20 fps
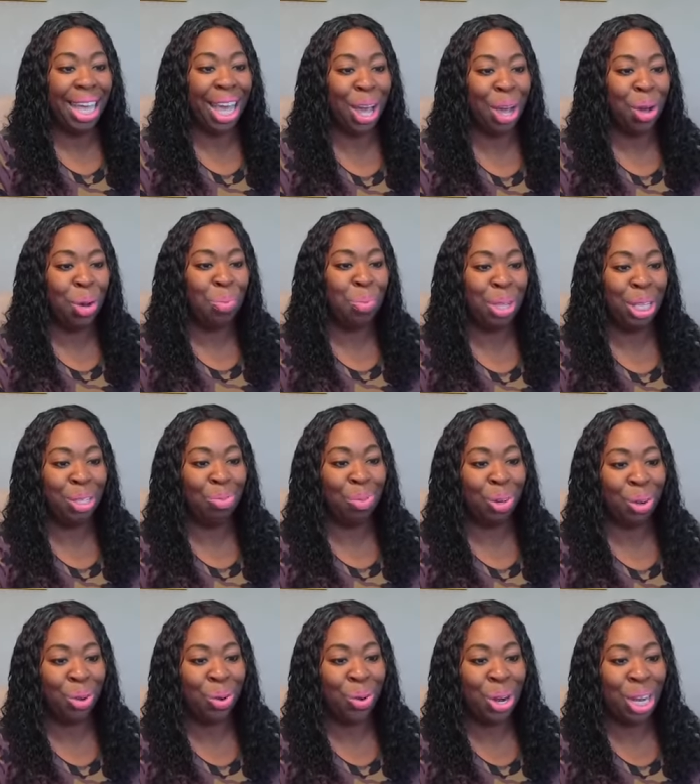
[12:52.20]
I hope he's
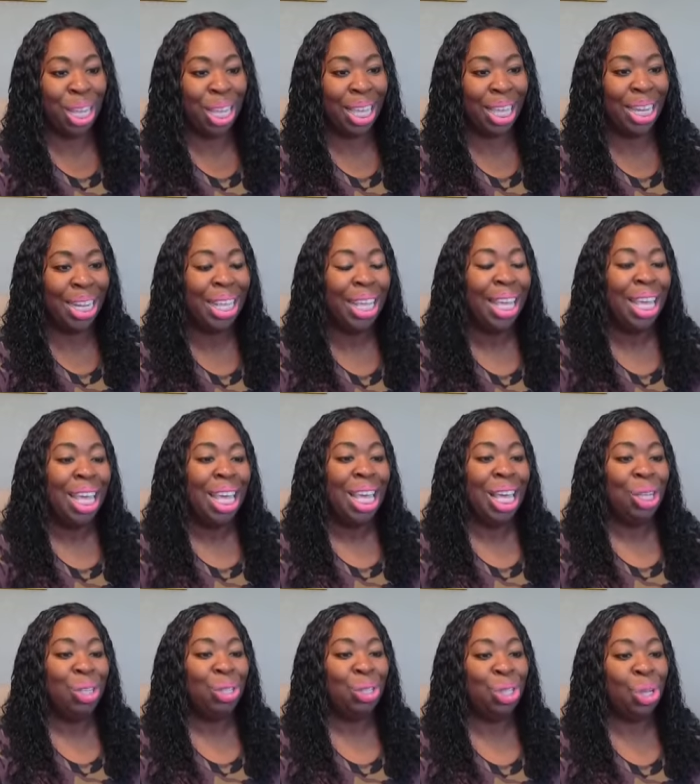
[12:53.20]
recording it
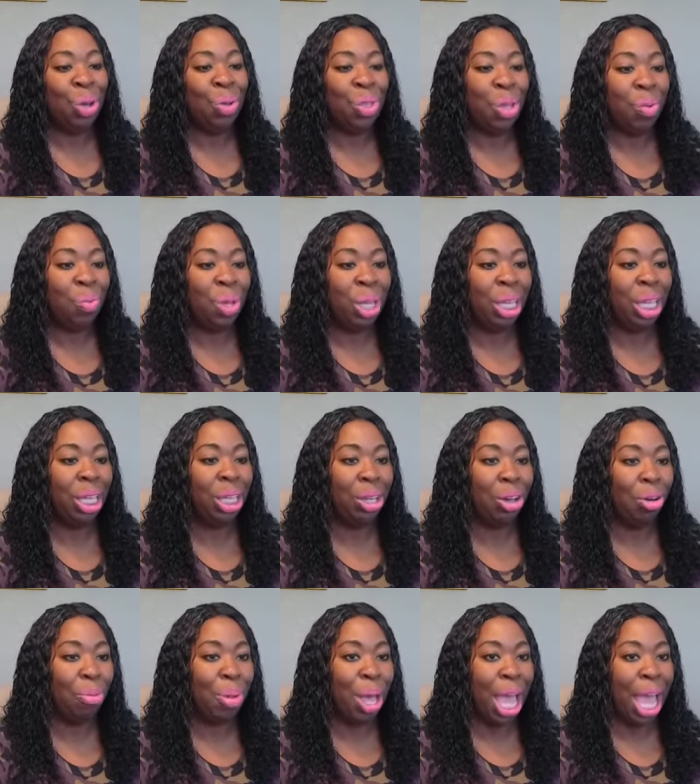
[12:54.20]
so that we can
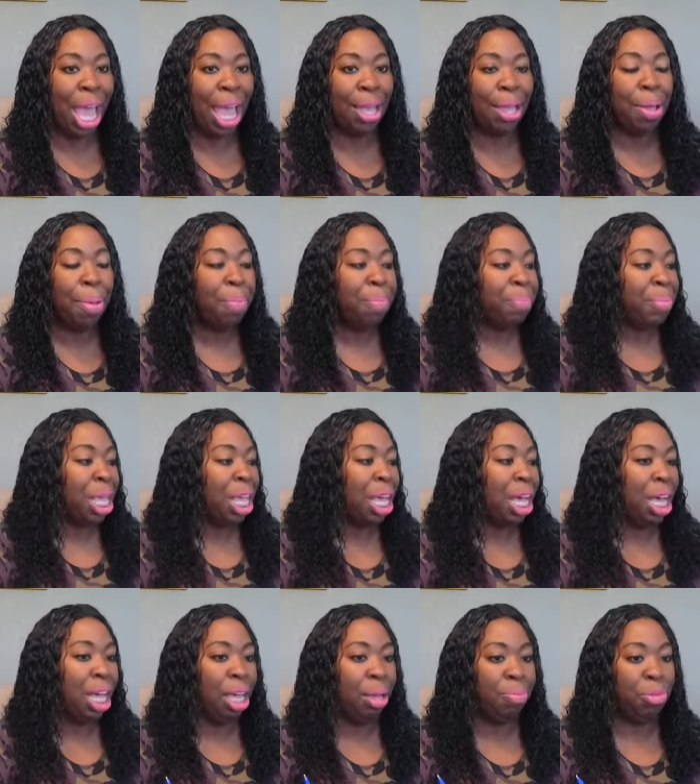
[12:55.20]
go back.
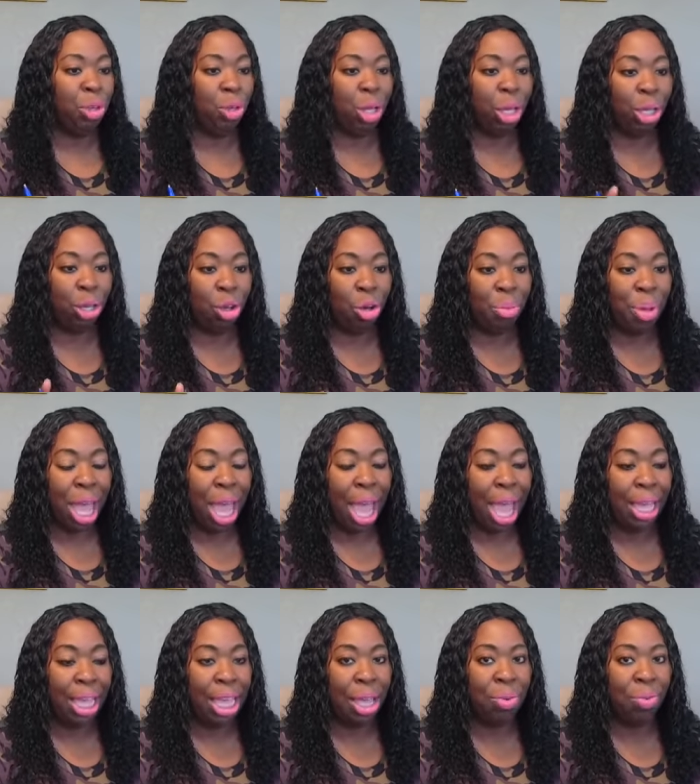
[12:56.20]
Um, you can go
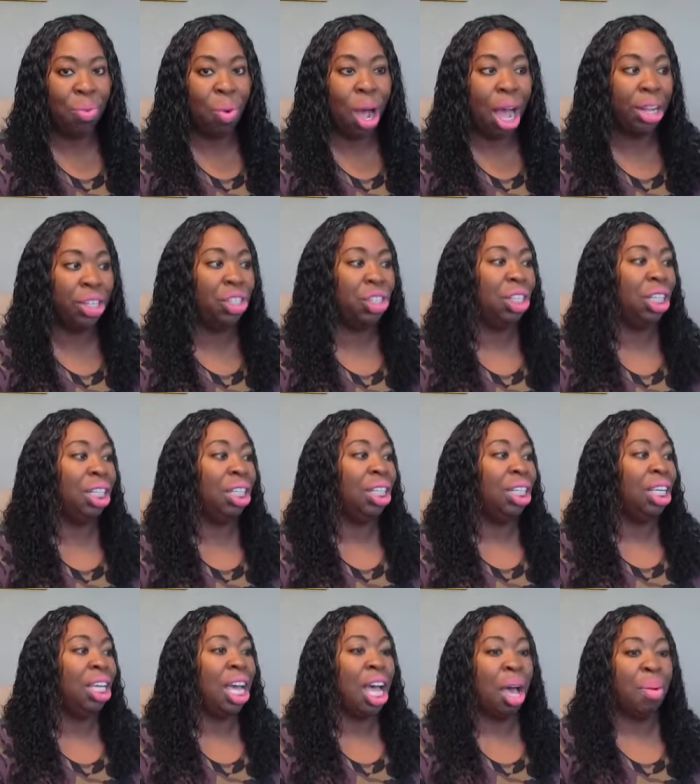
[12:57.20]
back and watch it.
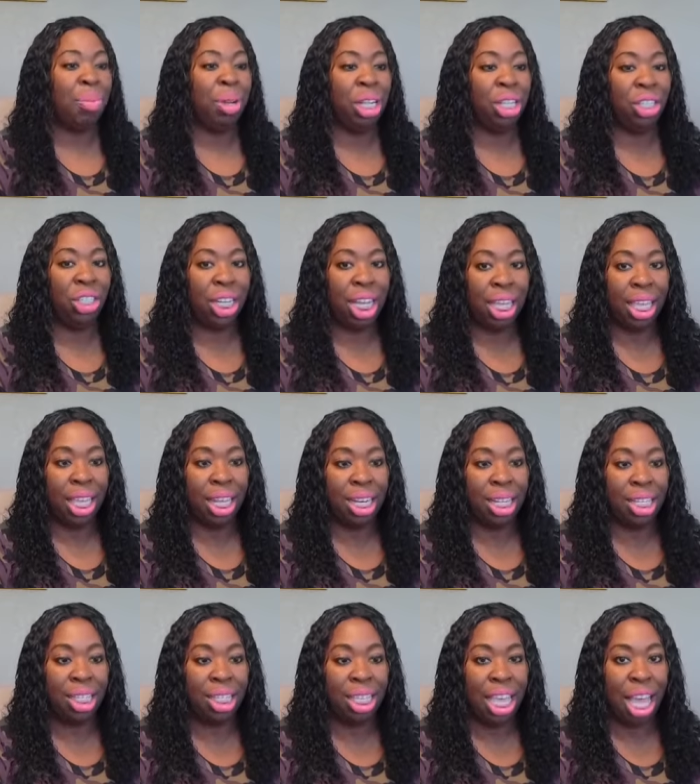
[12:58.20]
I'm going to check in
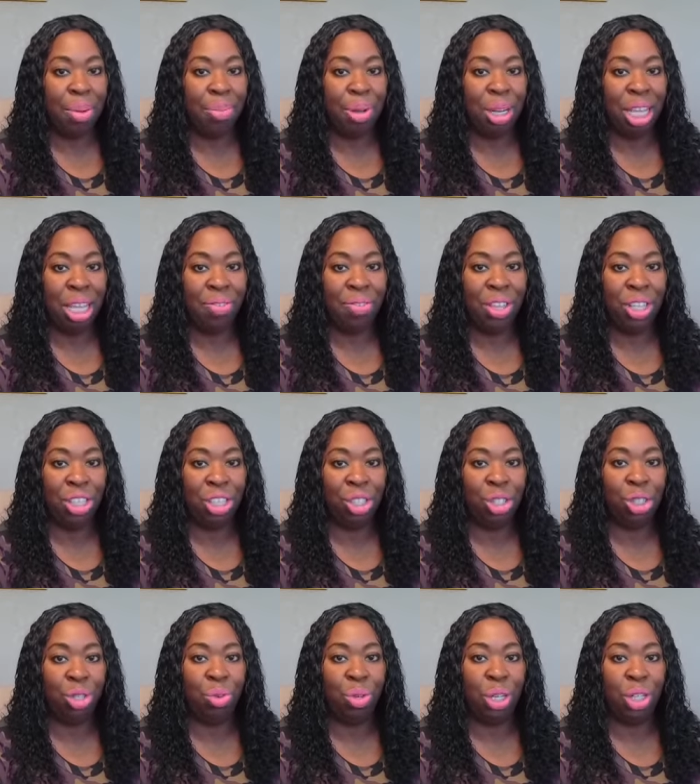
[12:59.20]
to see. I believe he's
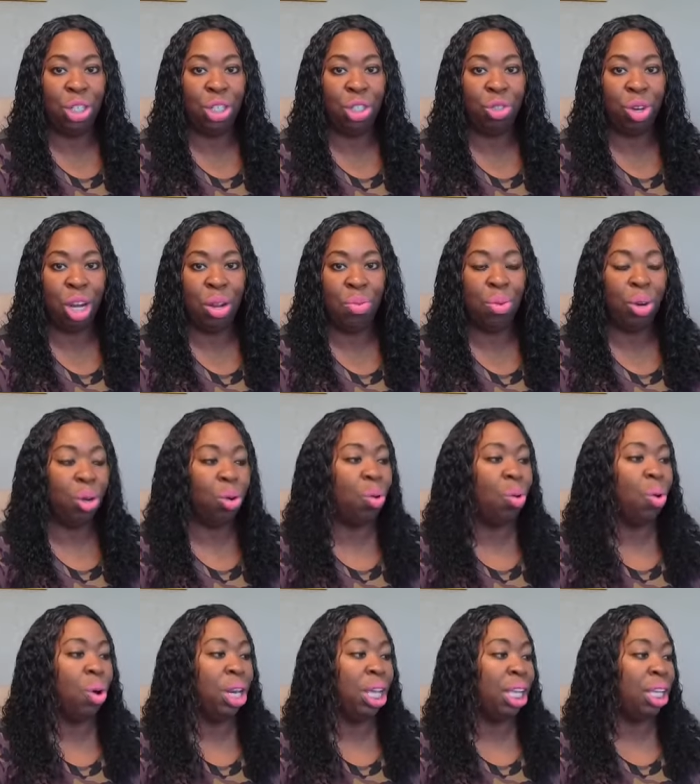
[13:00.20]
just doing a straight
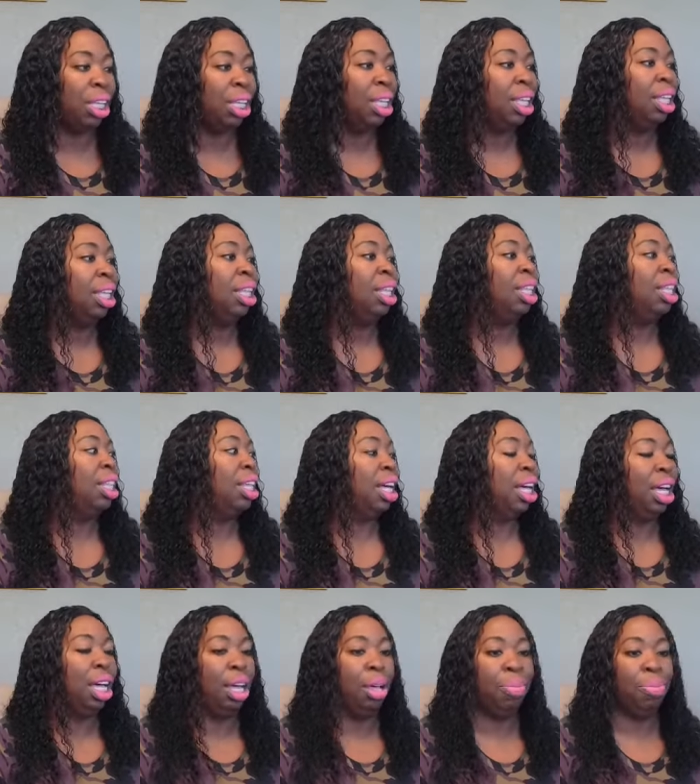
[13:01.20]
recording
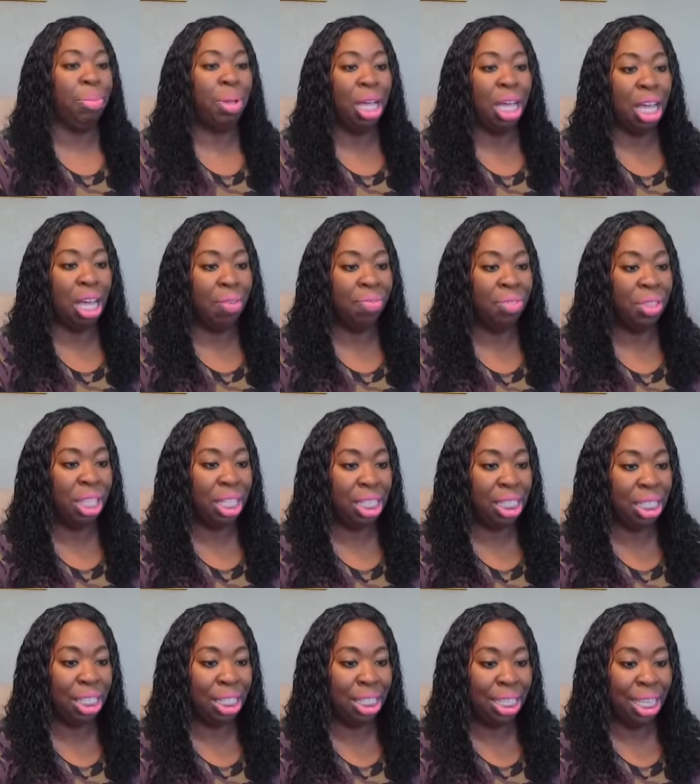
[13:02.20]
um, of
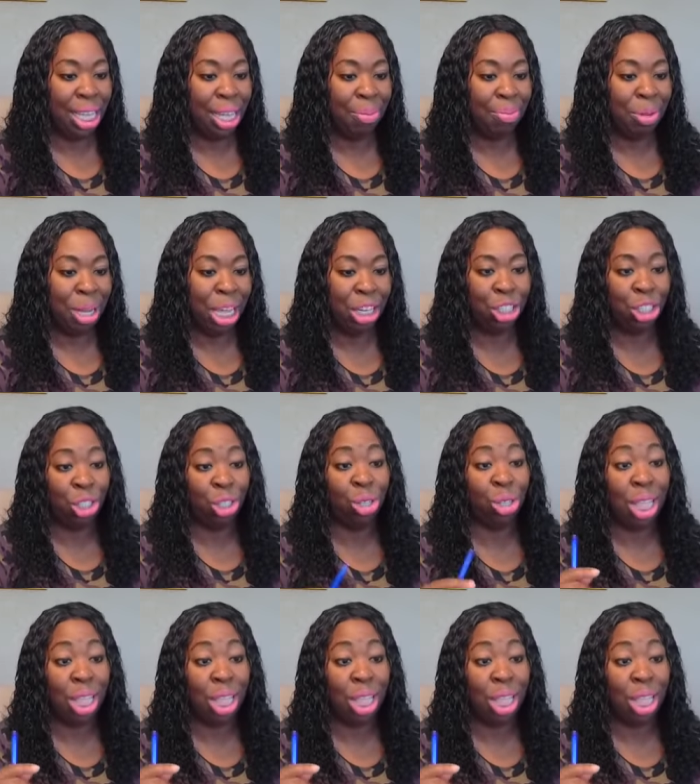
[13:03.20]
this um, lecture. So